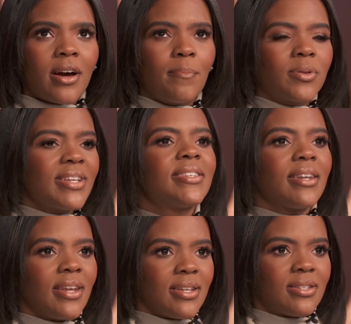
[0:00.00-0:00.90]

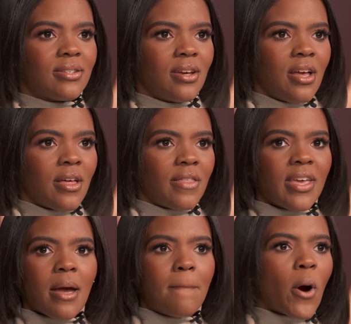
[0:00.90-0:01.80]
complicitness,
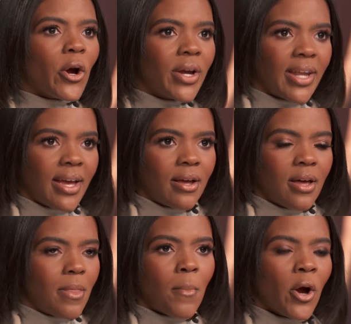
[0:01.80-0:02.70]
the marketing.
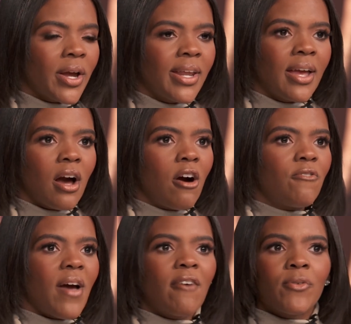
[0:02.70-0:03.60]
The marketing
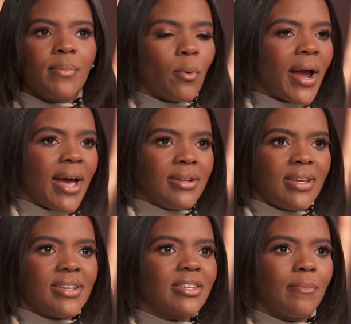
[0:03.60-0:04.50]
of every brand
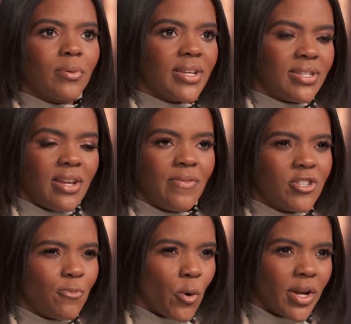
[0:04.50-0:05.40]
is complicit in
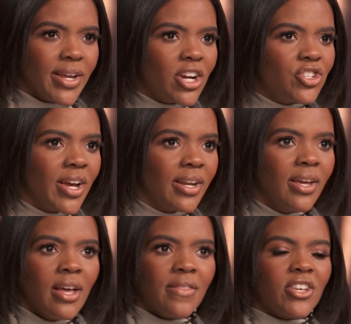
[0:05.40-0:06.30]
this porn addiction.
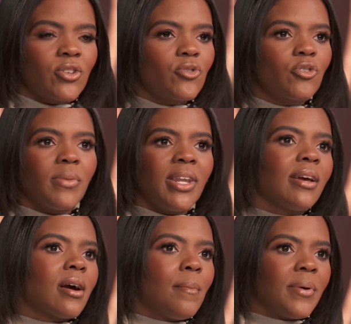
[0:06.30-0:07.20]
The social
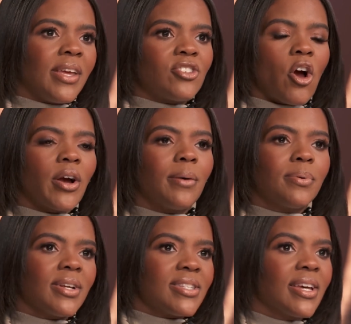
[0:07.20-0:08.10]
media companies are
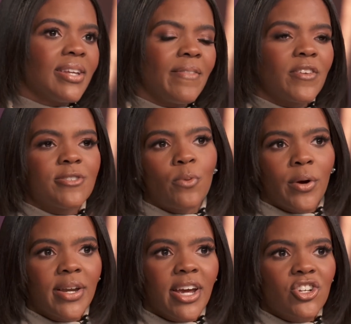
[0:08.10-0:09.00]
complicit in this
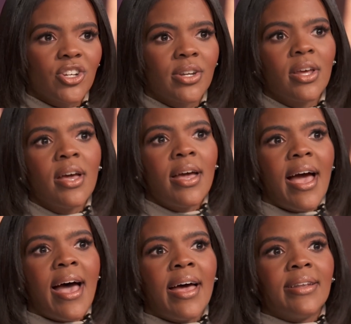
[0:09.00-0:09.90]
porn addiction.
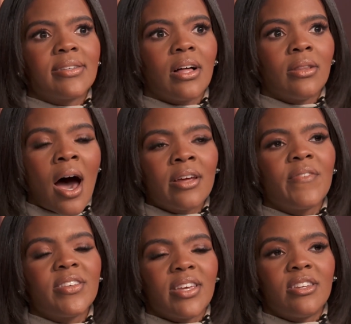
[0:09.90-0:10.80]
And a lot of
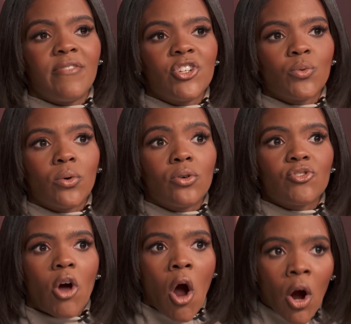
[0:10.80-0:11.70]
these
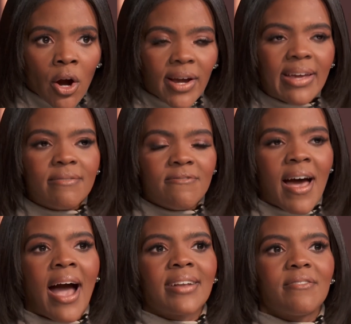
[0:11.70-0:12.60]
individuals are, in
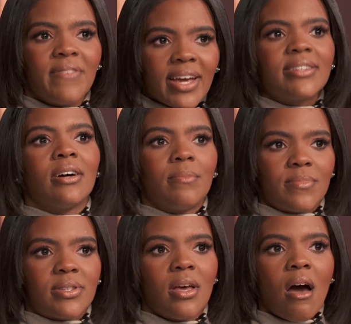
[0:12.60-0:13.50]
fact,
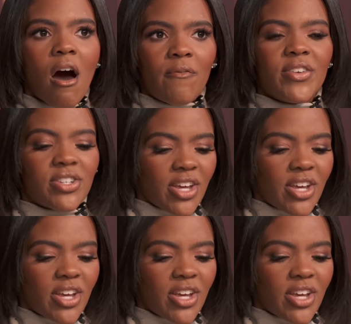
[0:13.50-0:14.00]
victims of this